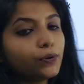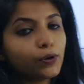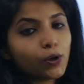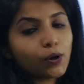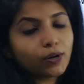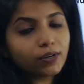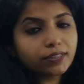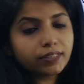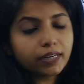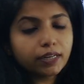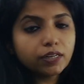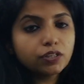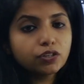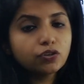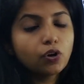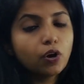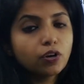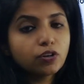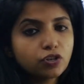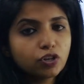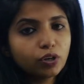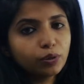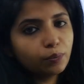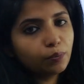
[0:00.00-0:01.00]
blocks that is
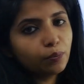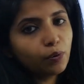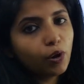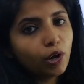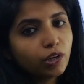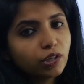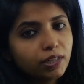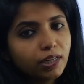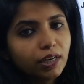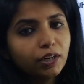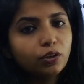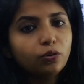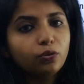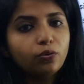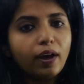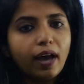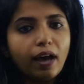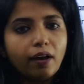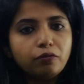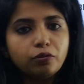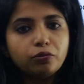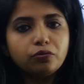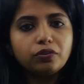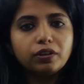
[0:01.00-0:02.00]
hostel blocks that you
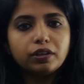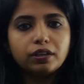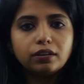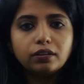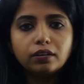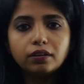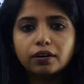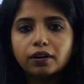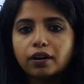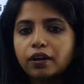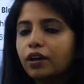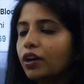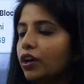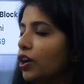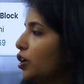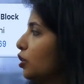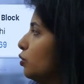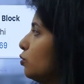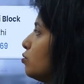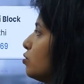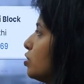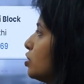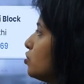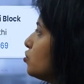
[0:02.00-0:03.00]
have over here
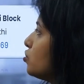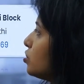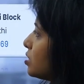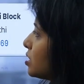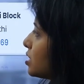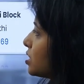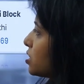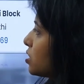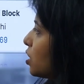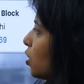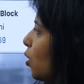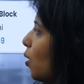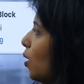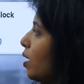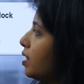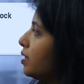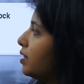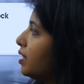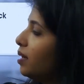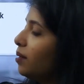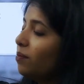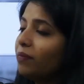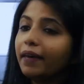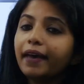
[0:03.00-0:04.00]
you can just
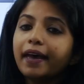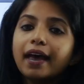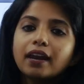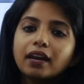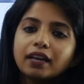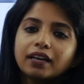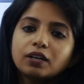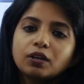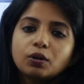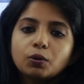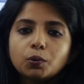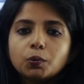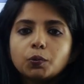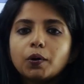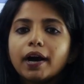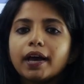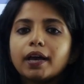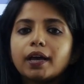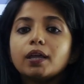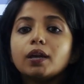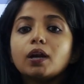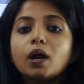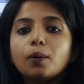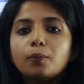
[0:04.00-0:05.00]
call them and
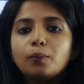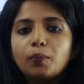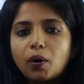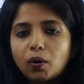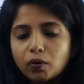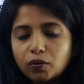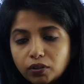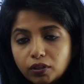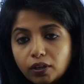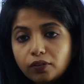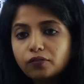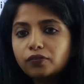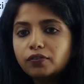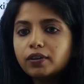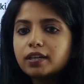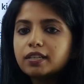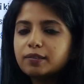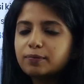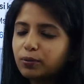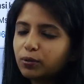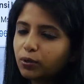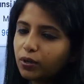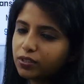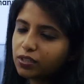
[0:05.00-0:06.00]
inquire about the
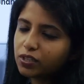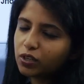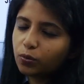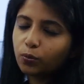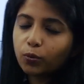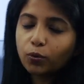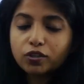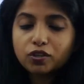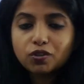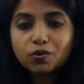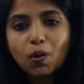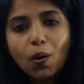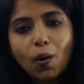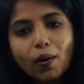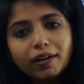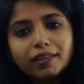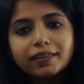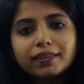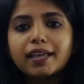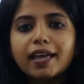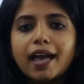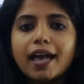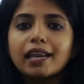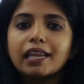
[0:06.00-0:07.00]
fees because it was
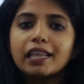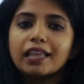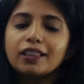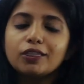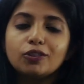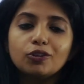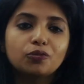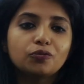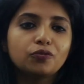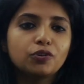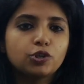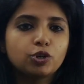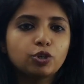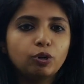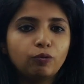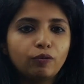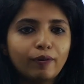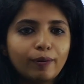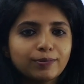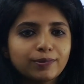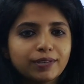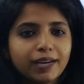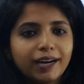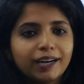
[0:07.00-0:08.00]
not there in the official
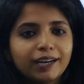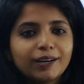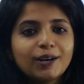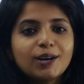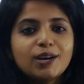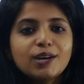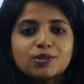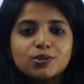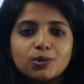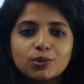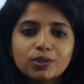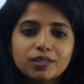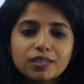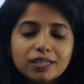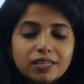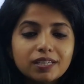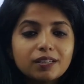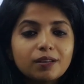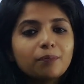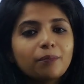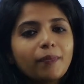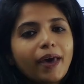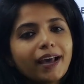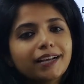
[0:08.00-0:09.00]
website so this
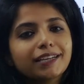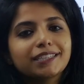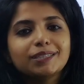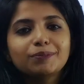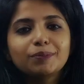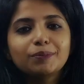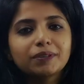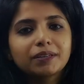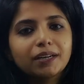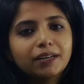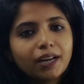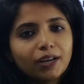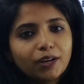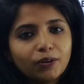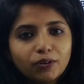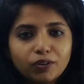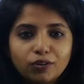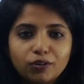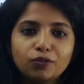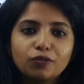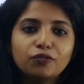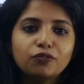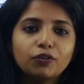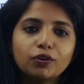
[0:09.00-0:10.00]
is the maximum that I
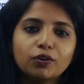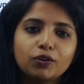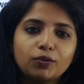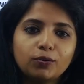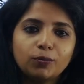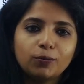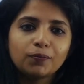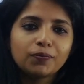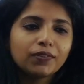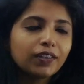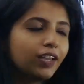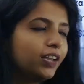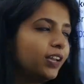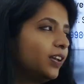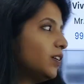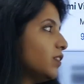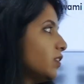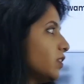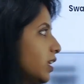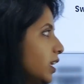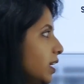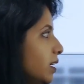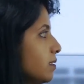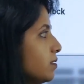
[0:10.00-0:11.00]
could do for you
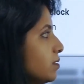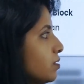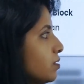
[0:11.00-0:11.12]
okay